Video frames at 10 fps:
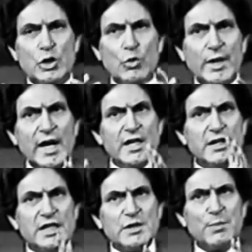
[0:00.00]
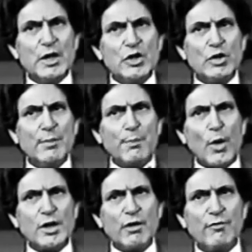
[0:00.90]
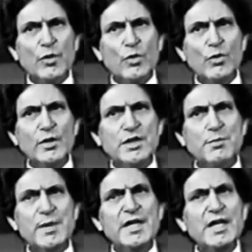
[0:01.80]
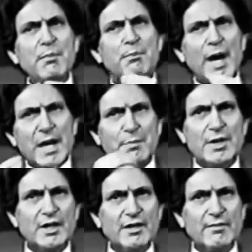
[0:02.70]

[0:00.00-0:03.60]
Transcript: Today, this spiritual point of view is being imbibed